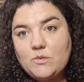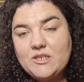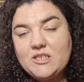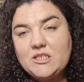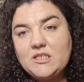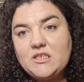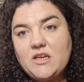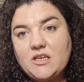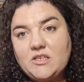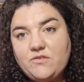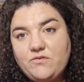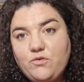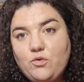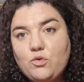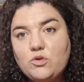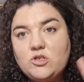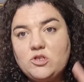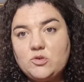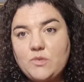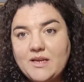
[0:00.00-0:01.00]
which is size
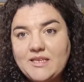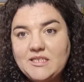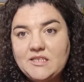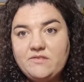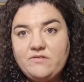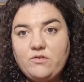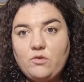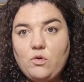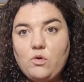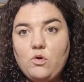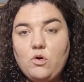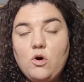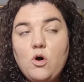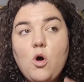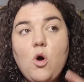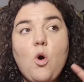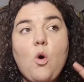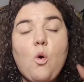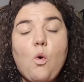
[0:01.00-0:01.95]
4 to 24,